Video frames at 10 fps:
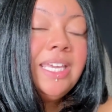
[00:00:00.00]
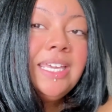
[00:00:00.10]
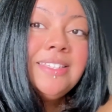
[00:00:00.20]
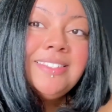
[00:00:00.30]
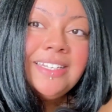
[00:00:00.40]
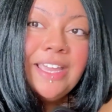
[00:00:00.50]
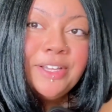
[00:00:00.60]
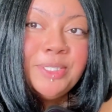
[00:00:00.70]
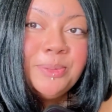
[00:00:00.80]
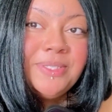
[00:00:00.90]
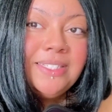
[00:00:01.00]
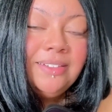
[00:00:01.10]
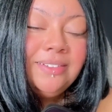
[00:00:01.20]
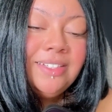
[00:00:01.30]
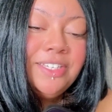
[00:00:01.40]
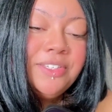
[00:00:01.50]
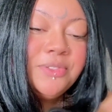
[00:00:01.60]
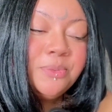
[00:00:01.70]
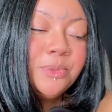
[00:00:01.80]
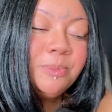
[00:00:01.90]
is an actual son. He
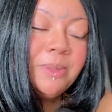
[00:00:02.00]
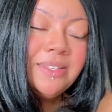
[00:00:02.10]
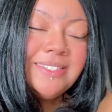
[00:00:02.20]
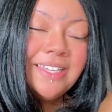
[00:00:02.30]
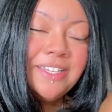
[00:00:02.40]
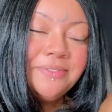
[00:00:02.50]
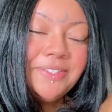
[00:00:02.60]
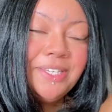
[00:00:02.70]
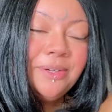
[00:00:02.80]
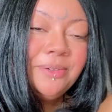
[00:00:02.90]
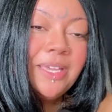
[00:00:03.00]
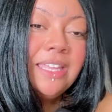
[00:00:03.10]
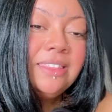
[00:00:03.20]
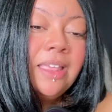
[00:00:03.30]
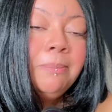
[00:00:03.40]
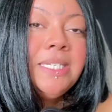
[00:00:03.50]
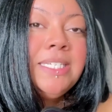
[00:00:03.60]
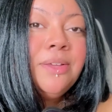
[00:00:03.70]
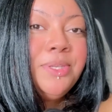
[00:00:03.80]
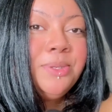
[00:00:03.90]
is ruled by the sign of Leo. And let me
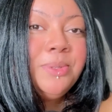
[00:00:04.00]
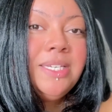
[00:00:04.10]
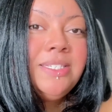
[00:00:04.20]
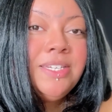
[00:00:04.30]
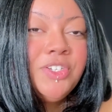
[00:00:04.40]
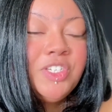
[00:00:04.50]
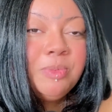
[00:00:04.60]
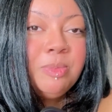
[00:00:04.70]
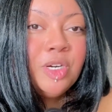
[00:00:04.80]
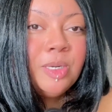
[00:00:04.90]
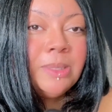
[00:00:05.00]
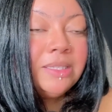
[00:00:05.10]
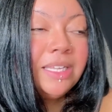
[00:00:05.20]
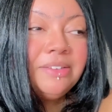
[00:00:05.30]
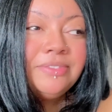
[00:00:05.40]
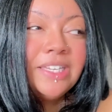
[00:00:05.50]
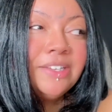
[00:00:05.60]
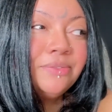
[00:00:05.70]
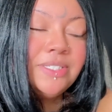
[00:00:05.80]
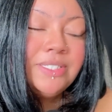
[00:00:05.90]
tell you, he teaches me more about life
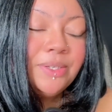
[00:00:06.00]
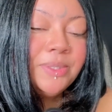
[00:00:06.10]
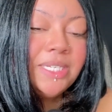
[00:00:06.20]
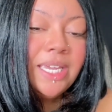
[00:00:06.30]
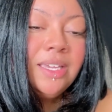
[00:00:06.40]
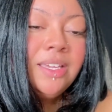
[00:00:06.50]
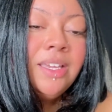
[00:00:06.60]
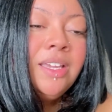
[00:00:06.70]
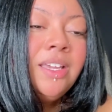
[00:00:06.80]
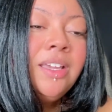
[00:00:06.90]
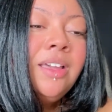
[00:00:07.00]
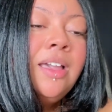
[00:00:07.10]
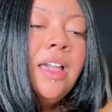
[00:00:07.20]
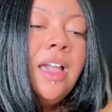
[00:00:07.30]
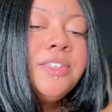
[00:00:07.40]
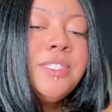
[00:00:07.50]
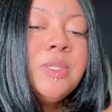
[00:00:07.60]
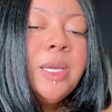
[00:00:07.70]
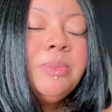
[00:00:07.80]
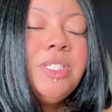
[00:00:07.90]
every single day.
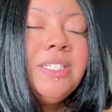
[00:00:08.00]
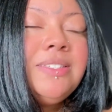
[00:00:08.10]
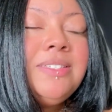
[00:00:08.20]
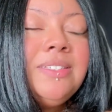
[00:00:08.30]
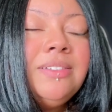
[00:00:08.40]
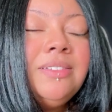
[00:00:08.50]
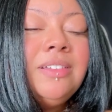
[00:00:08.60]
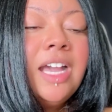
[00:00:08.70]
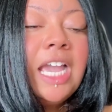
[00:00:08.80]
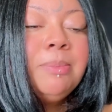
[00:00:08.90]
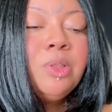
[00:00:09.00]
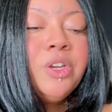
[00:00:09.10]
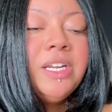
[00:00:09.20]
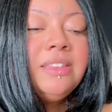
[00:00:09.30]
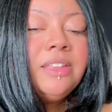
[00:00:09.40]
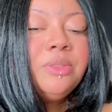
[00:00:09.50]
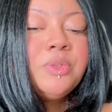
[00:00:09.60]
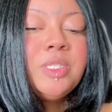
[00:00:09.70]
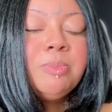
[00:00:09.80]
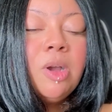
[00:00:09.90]
So I'm learning that
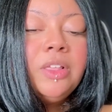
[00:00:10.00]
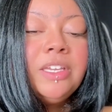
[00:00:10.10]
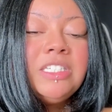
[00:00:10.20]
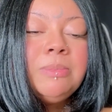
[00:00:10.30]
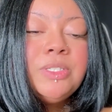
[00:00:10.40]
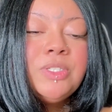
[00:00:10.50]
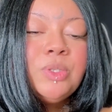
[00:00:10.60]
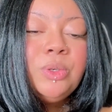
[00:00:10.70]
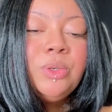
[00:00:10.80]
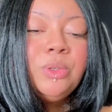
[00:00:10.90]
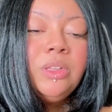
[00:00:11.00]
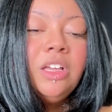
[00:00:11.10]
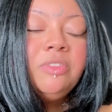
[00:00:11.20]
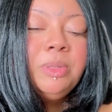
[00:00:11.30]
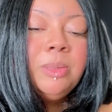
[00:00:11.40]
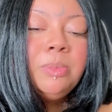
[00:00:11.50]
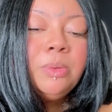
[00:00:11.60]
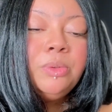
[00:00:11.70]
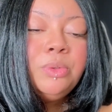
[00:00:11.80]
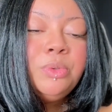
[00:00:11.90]
those small intimate circle of
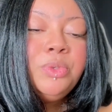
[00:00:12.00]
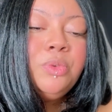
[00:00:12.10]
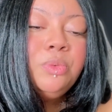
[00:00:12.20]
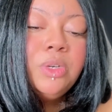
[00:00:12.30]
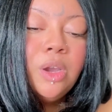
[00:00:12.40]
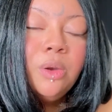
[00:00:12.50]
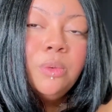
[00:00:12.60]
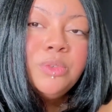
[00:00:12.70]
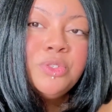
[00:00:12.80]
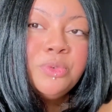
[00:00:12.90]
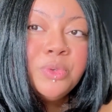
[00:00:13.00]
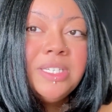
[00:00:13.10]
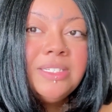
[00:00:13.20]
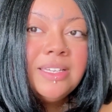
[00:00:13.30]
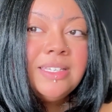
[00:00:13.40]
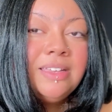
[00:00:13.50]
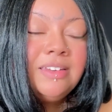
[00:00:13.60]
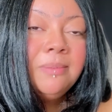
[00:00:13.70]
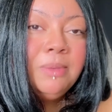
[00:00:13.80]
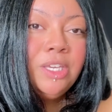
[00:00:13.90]
people who you know truly does
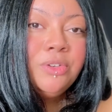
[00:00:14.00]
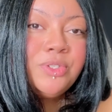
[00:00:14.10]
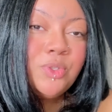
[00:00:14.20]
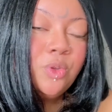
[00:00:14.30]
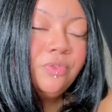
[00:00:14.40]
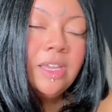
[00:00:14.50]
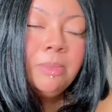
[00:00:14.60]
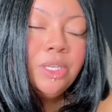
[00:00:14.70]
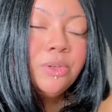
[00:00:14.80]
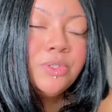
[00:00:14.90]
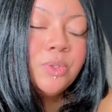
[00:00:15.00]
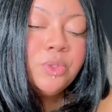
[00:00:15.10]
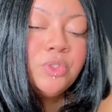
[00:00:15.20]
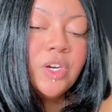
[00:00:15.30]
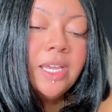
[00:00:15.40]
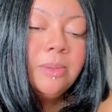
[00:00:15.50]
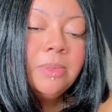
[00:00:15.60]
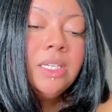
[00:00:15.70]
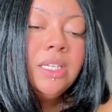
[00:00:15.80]
end up being your soul family, your soul tribe,